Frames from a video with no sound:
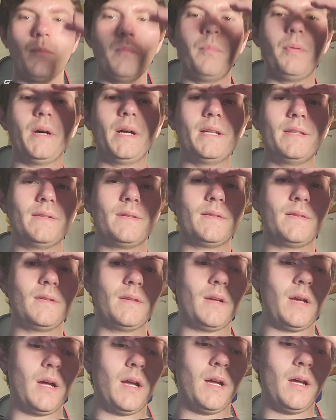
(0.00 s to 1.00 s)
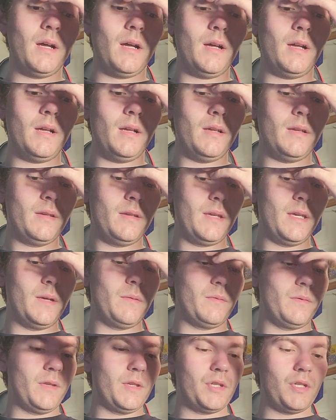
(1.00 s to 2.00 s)
but
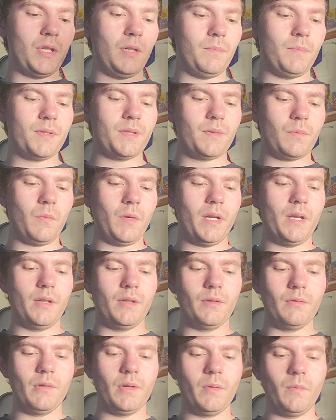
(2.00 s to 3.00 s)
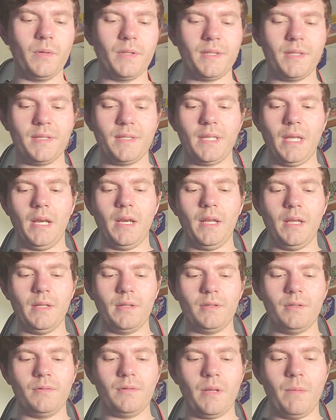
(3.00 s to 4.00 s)
the cheapest way to do it was to send it
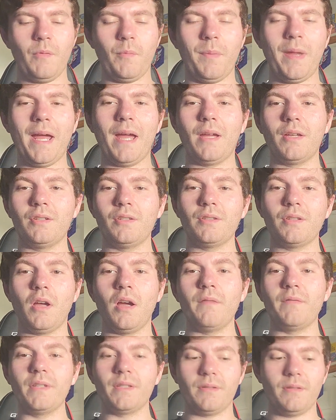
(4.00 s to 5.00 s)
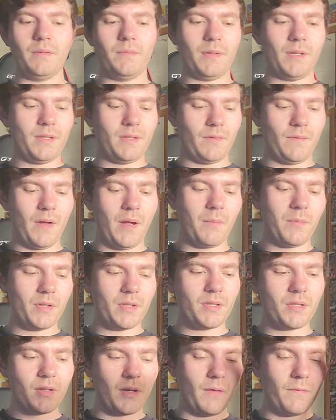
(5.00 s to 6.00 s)
in two separate packages, obviously because of how
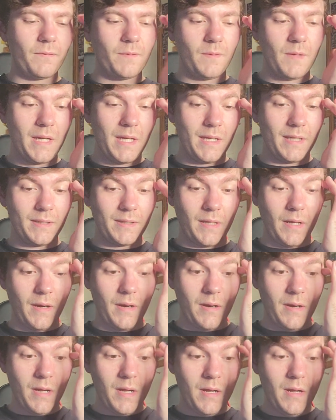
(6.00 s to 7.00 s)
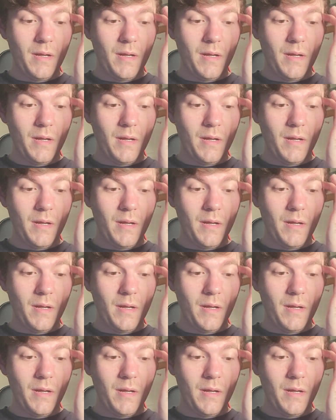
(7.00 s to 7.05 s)
much stuff is there.